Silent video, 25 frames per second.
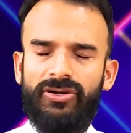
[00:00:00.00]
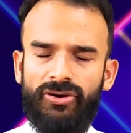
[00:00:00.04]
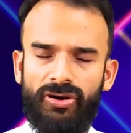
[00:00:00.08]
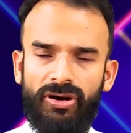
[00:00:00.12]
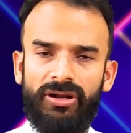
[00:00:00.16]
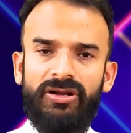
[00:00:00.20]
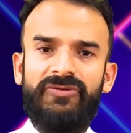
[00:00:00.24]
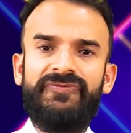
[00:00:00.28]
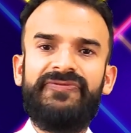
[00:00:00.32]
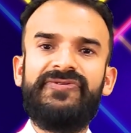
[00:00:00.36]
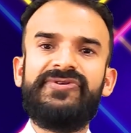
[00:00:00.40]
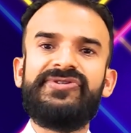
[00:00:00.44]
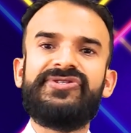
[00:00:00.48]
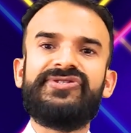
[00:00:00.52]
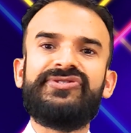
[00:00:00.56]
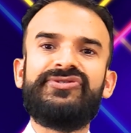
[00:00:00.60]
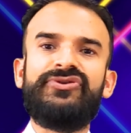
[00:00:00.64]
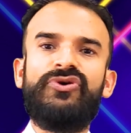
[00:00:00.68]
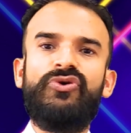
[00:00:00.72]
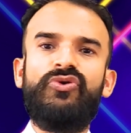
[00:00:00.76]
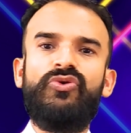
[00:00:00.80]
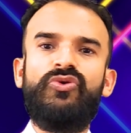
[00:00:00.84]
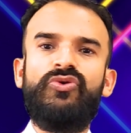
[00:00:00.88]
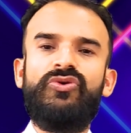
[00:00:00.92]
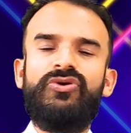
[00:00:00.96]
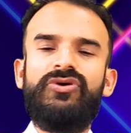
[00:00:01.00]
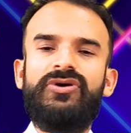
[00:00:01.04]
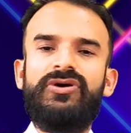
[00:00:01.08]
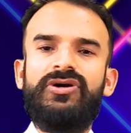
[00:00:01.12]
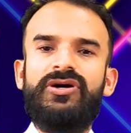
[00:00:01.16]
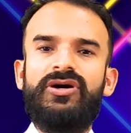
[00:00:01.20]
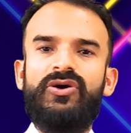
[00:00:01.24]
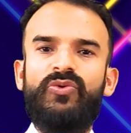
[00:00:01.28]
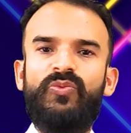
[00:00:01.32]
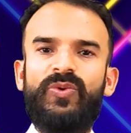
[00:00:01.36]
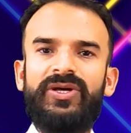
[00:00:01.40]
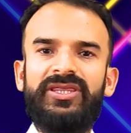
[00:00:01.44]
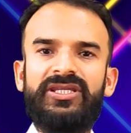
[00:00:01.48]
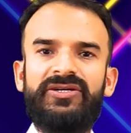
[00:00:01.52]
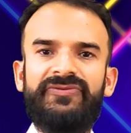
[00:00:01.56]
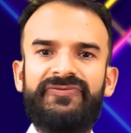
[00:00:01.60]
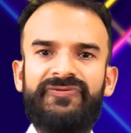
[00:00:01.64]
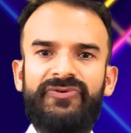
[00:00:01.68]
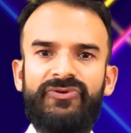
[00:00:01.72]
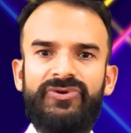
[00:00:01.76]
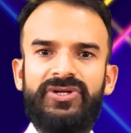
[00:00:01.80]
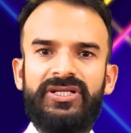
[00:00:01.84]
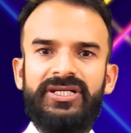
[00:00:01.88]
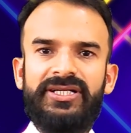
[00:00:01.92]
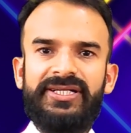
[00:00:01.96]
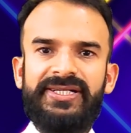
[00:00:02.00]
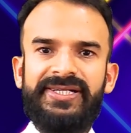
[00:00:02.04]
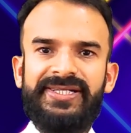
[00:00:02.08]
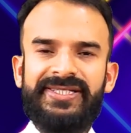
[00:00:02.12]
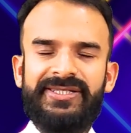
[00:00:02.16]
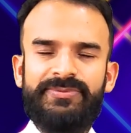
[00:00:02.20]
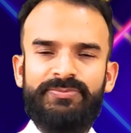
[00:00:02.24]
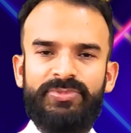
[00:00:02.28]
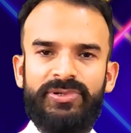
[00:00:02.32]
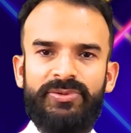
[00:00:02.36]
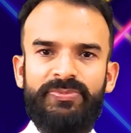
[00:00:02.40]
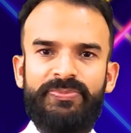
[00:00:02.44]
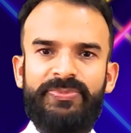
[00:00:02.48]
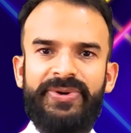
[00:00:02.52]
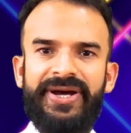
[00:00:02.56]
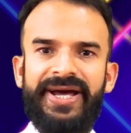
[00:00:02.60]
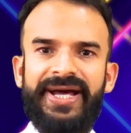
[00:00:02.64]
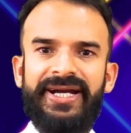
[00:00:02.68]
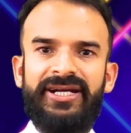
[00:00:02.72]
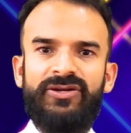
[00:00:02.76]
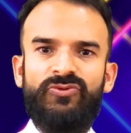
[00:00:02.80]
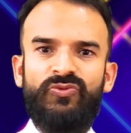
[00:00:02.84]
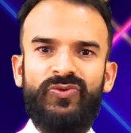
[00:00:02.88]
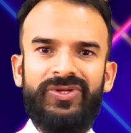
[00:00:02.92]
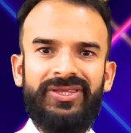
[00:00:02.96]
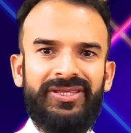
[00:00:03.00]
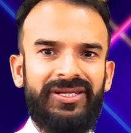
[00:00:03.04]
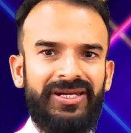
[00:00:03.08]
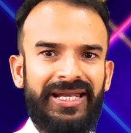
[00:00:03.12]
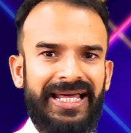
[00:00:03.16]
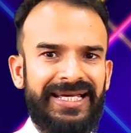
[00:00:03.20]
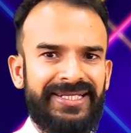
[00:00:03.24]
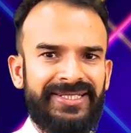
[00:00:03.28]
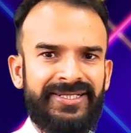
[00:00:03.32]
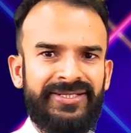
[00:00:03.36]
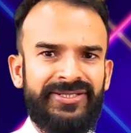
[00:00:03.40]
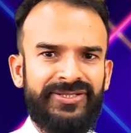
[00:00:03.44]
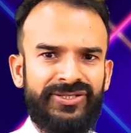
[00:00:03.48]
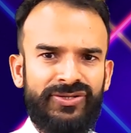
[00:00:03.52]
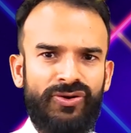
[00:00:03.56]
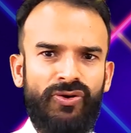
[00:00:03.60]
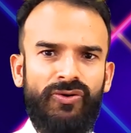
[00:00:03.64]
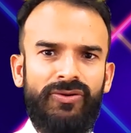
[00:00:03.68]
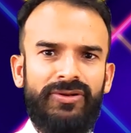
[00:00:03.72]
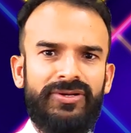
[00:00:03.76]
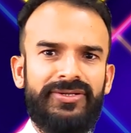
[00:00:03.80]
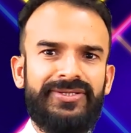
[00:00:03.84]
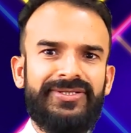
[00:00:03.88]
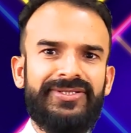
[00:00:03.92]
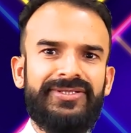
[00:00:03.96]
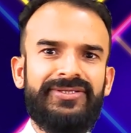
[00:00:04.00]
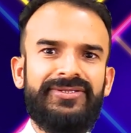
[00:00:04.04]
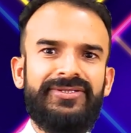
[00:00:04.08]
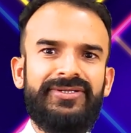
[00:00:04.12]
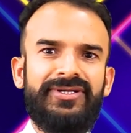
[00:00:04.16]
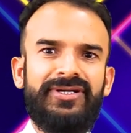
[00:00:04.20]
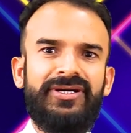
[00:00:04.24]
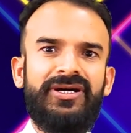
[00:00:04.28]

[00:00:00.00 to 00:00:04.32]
All of us know when the food is prepared with less salt,